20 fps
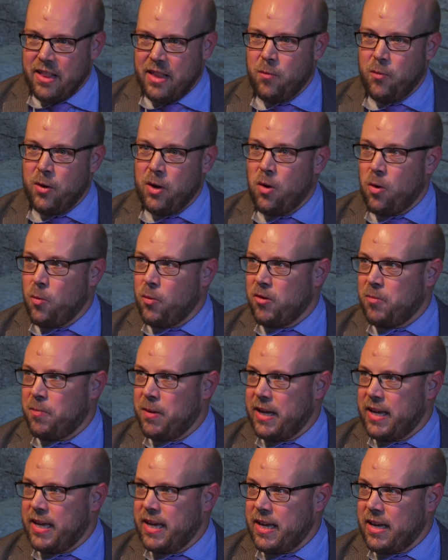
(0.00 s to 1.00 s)
there will always
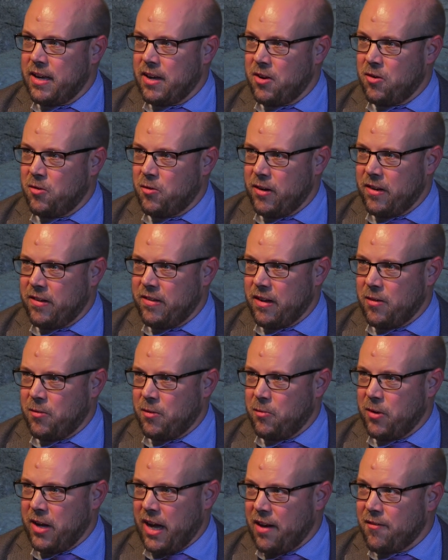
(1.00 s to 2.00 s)
be key countries that
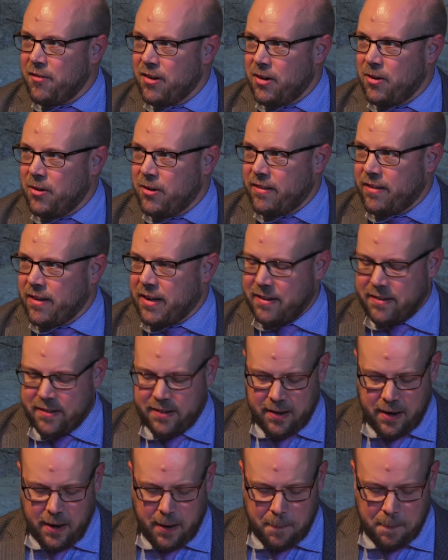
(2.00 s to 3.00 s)
we haven't looked
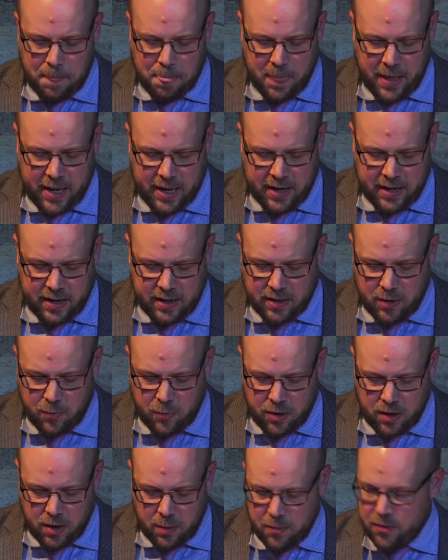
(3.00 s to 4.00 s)
at. And there
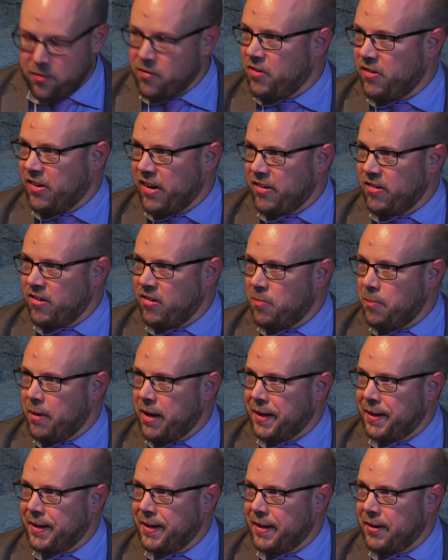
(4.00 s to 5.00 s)
were a number of suggestions
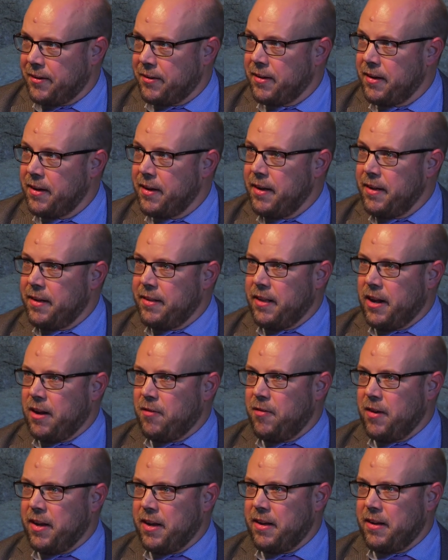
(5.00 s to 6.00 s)
made here that I
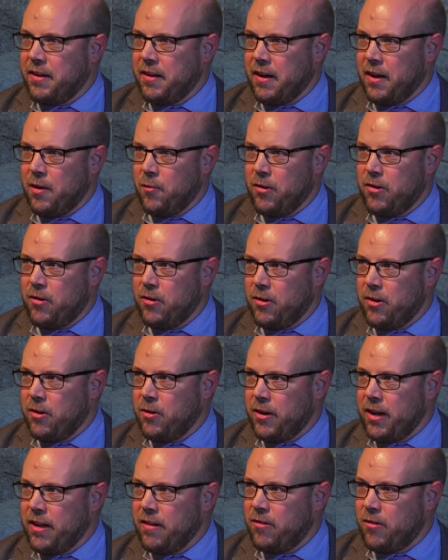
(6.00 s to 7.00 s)
think we should
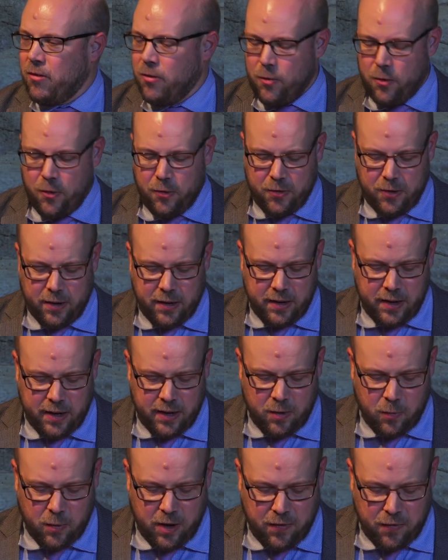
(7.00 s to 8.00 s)
look into also
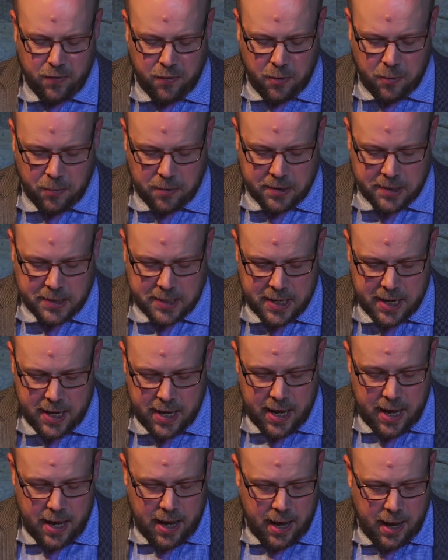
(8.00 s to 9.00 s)
in the way forward.
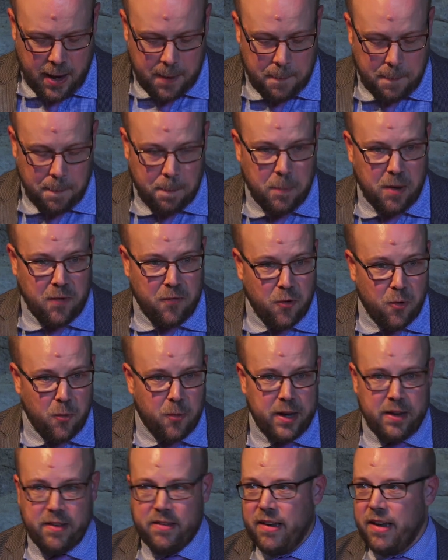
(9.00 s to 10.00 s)
Before
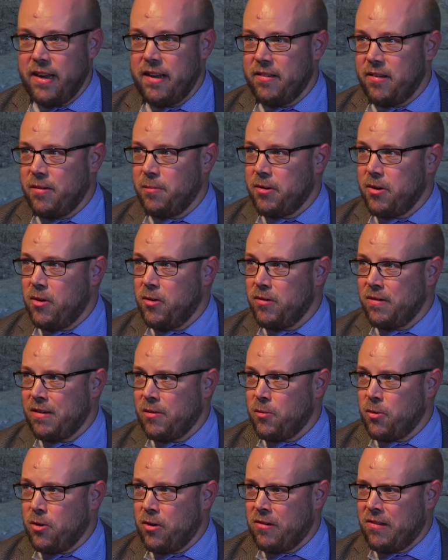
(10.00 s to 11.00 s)
we say some
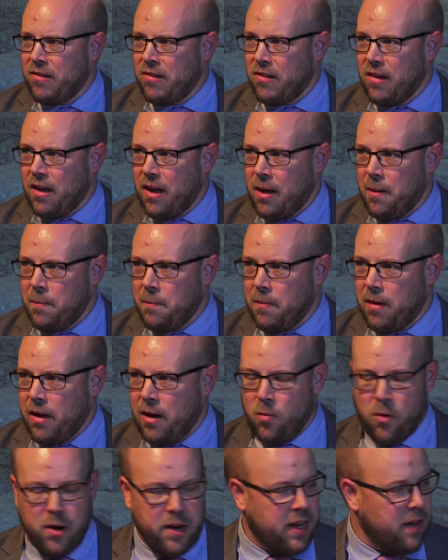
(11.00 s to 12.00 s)
closing words,
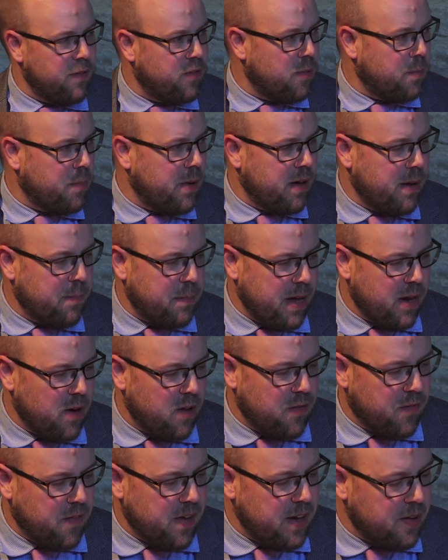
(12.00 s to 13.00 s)
I want to give the
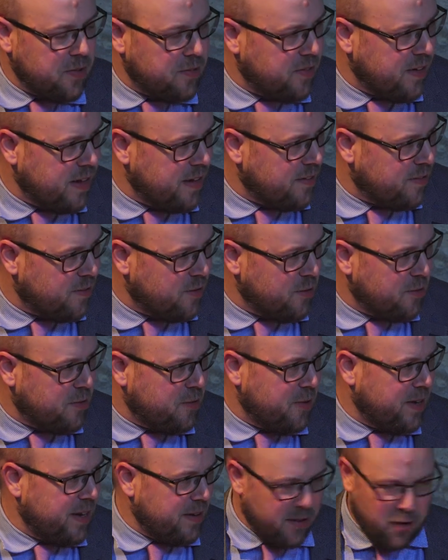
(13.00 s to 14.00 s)
panel a final chance to
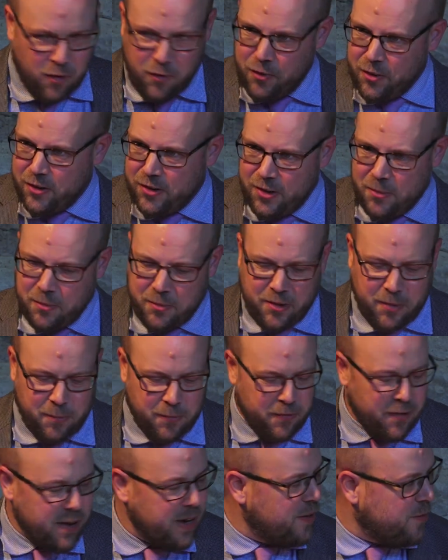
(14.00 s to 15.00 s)
offer some
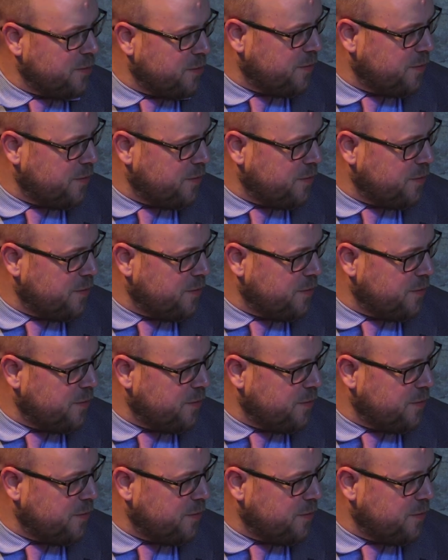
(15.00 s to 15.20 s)
final